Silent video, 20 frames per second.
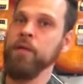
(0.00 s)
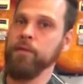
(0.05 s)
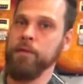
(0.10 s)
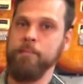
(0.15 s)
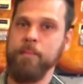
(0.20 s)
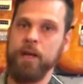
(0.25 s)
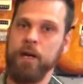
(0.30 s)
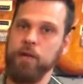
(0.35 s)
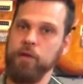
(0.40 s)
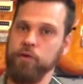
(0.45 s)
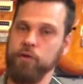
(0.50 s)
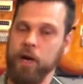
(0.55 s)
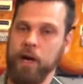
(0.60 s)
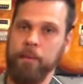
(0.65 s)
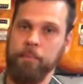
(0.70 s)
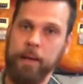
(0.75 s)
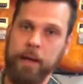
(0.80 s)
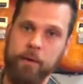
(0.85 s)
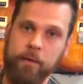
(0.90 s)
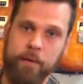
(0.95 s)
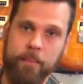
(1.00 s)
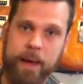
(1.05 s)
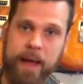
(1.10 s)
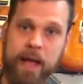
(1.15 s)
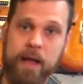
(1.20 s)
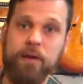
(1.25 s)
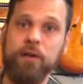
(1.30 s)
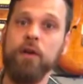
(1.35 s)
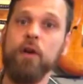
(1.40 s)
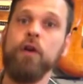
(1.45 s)
The minute you try to play with a
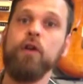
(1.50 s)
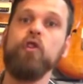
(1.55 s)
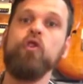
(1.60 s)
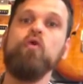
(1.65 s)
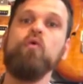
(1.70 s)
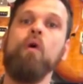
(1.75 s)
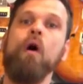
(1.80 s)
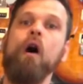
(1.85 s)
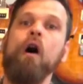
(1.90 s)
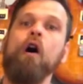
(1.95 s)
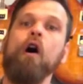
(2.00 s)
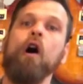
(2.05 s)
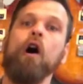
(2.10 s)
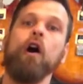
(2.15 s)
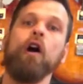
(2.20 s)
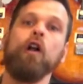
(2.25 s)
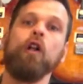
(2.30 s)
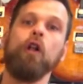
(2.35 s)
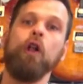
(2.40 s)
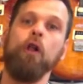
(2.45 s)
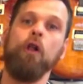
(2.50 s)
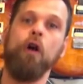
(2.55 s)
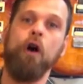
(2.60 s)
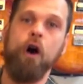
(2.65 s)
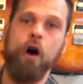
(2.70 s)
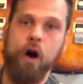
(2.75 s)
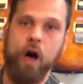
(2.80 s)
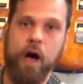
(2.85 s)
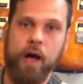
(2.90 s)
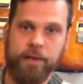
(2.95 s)
band, you are
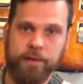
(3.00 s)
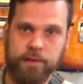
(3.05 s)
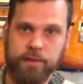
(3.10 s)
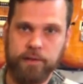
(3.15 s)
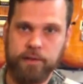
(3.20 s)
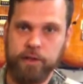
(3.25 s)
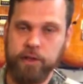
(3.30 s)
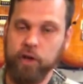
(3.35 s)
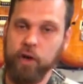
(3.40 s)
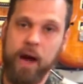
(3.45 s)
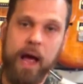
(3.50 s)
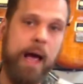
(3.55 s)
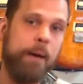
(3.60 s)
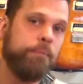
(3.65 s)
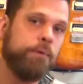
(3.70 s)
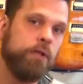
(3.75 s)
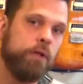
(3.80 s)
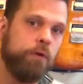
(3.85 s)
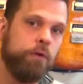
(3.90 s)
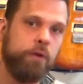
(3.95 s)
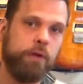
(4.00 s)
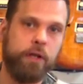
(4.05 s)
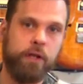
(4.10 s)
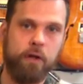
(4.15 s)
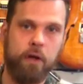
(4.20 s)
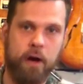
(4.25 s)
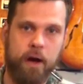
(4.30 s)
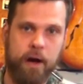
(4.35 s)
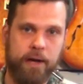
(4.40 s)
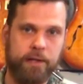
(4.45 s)
lost. You're absolutely
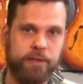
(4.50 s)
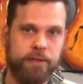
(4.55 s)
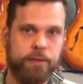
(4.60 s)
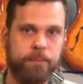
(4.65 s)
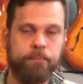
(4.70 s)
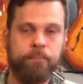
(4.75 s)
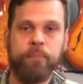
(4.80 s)
lost.